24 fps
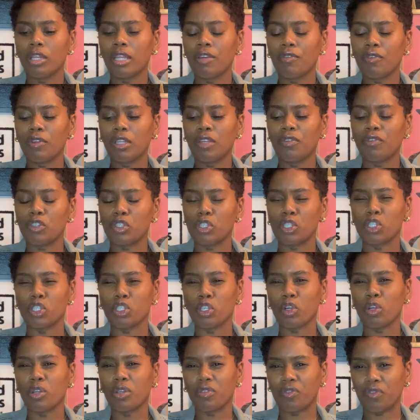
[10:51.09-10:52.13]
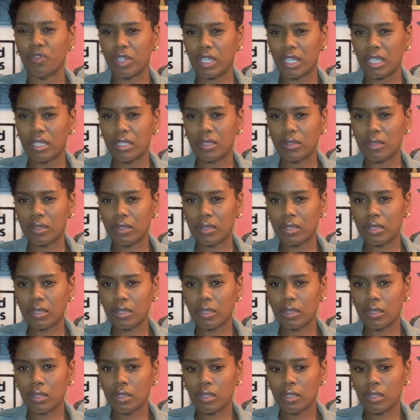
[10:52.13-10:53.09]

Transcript: level of assertiveness